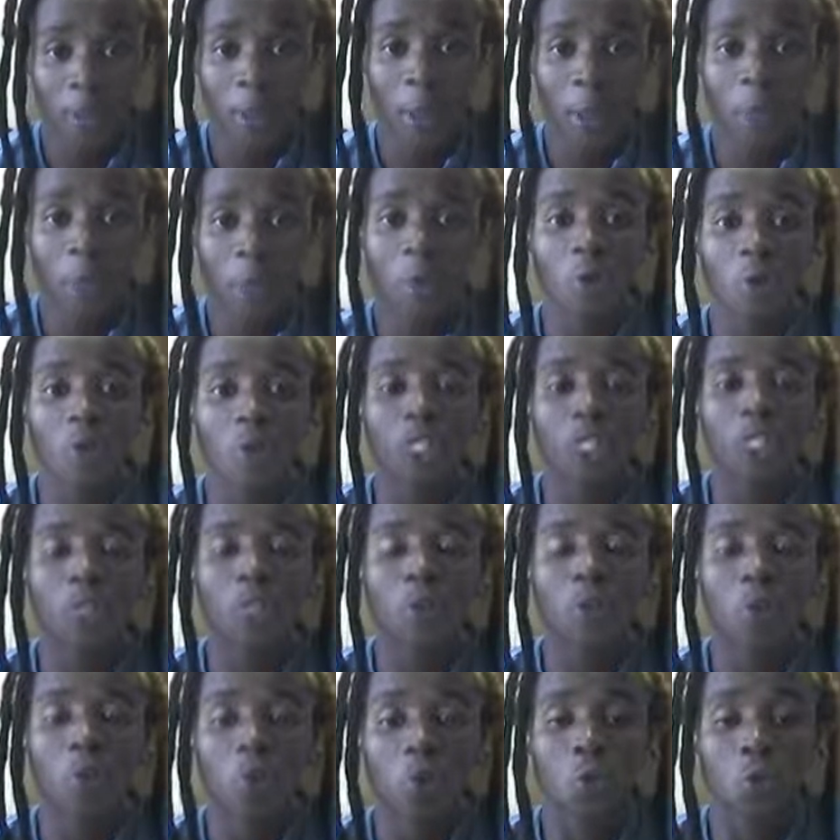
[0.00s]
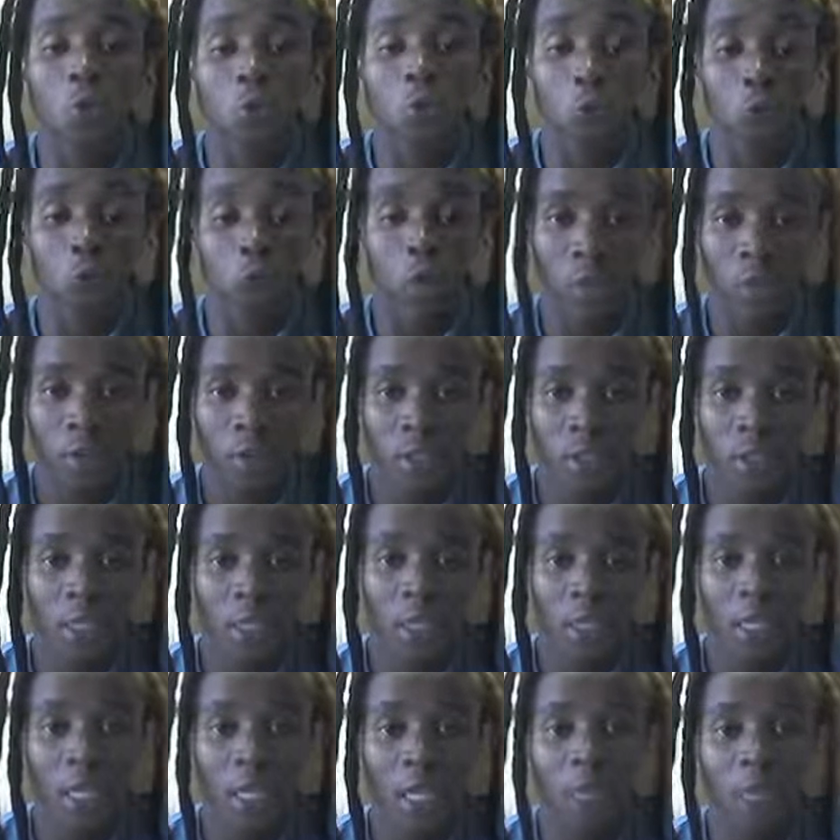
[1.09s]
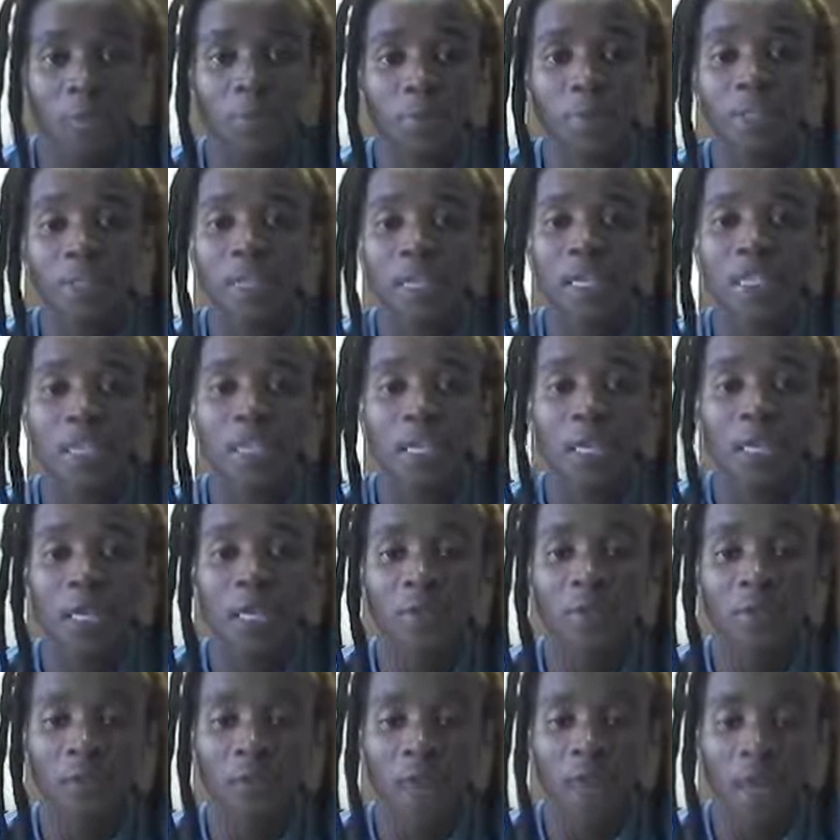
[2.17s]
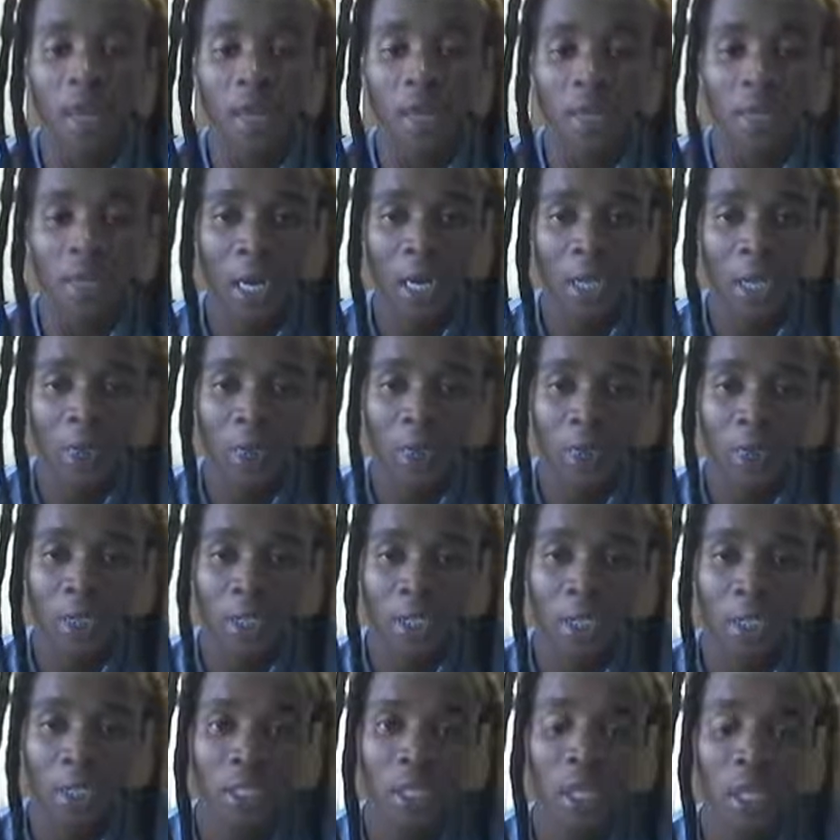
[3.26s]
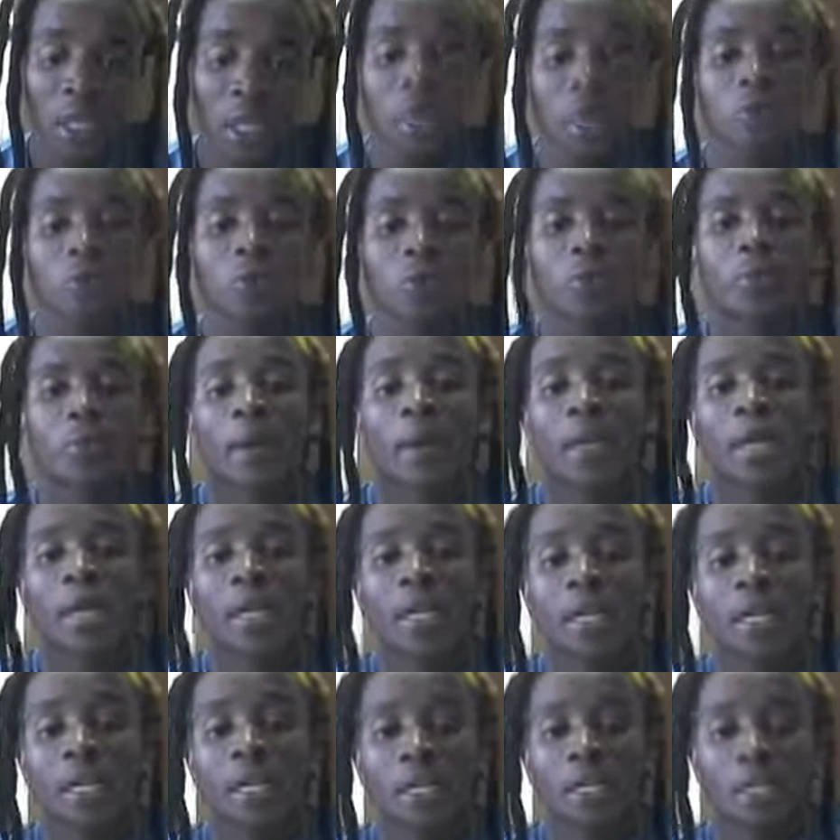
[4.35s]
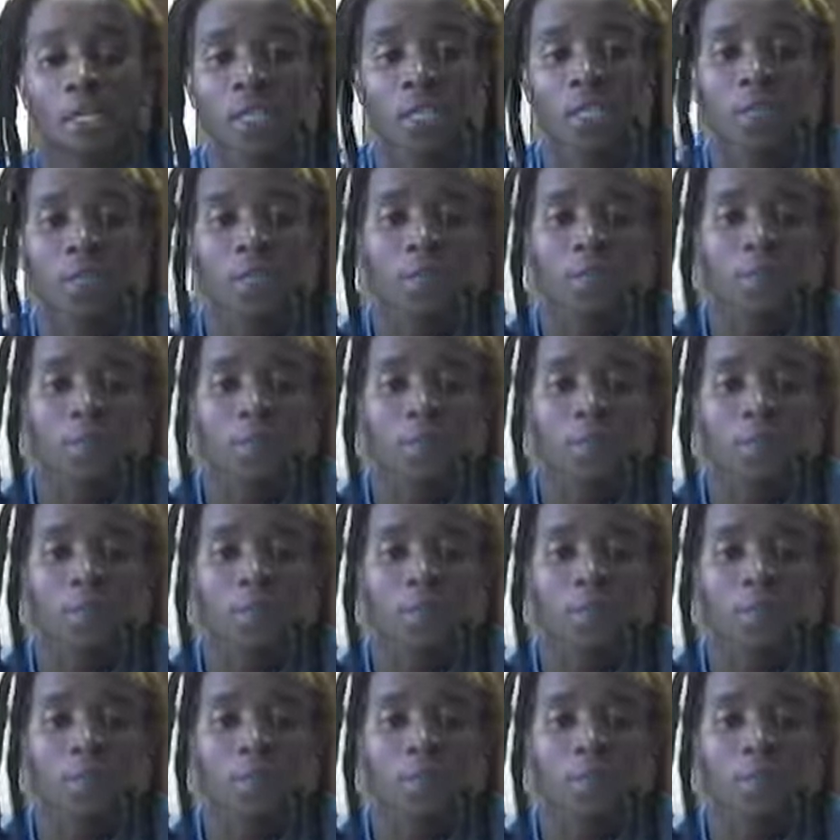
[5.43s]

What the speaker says: But because it uses words, especially taken from other languages and used by a nation,